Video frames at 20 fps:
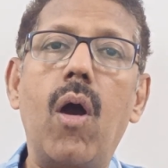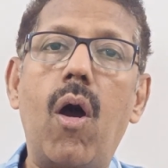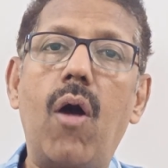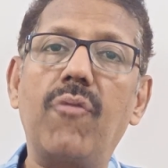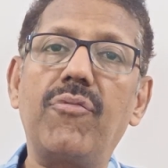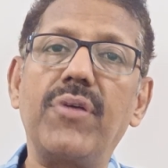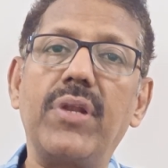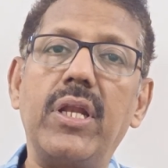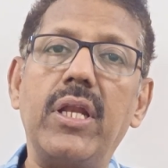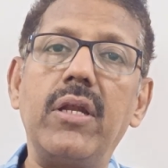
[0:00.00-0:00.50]

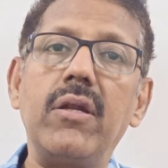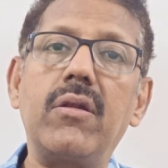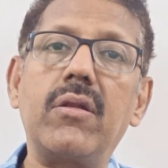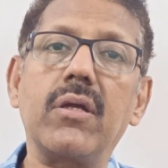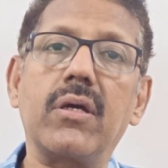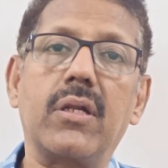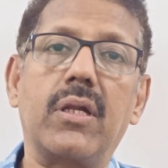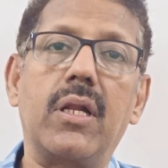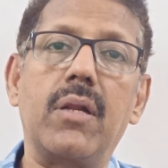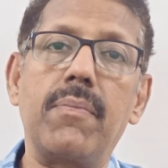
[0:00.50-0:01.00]
of an
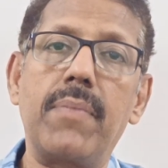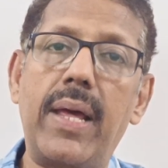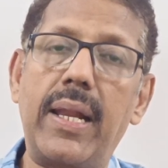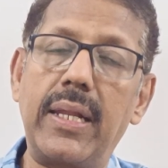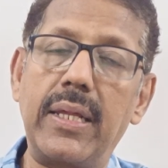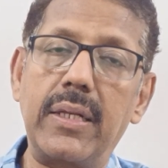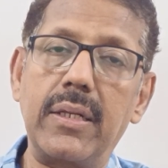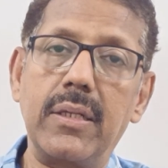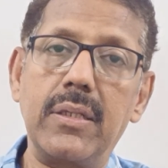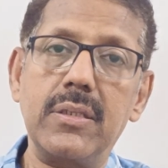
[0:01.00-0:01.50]
internal
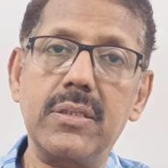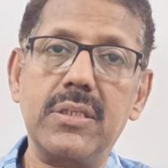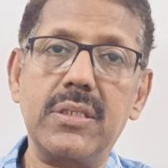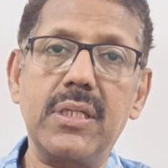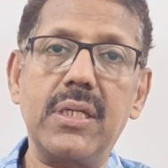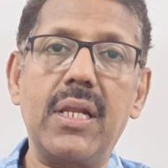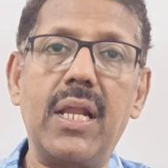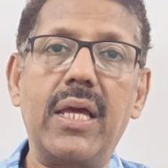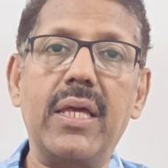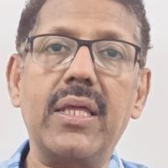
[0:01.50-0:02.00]

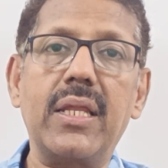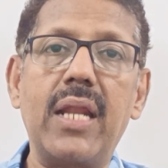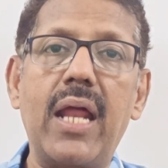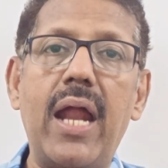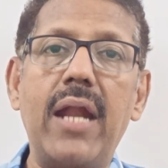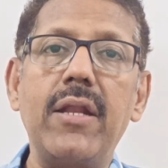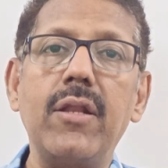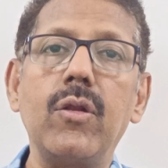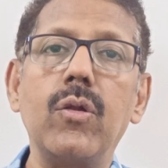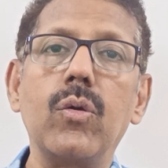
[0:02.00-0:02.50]
malignancy like an
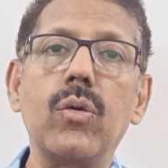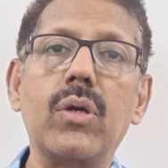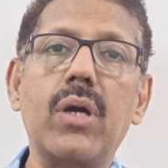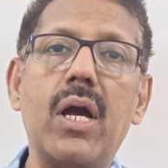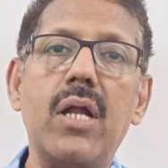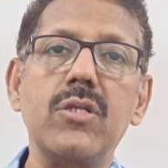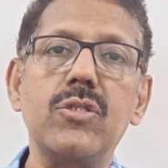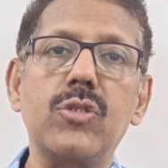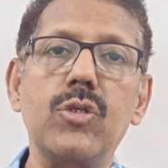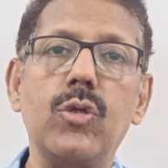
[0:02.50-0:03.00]

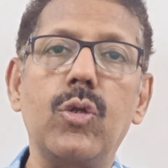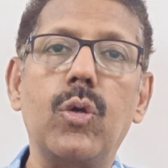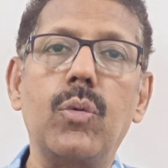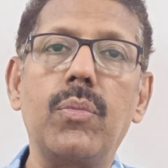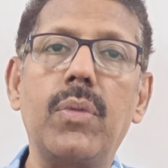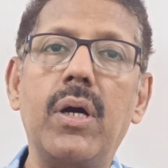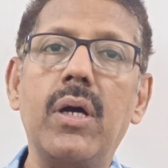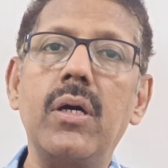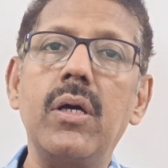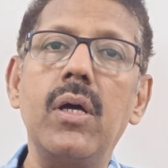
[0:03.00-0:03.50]

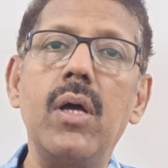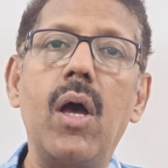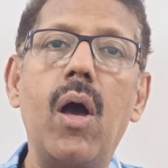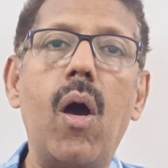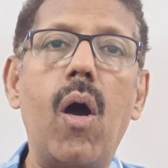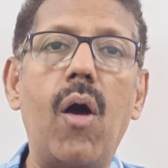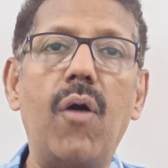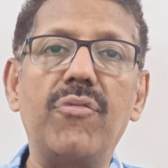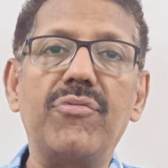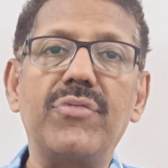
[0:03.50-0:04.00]
adenocarcinoma
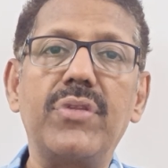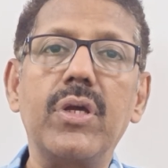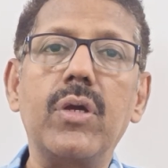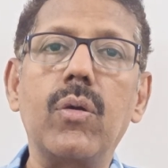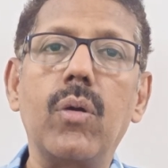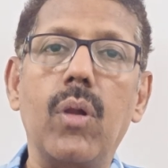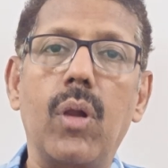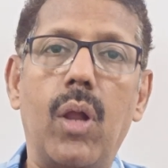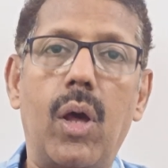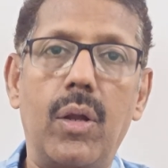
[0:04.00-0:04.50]
of the
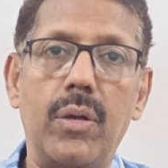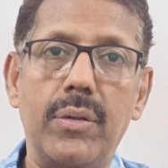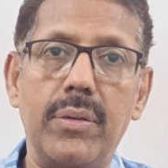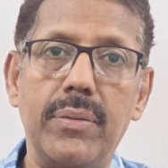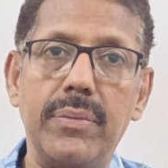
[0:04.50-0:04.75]
colon.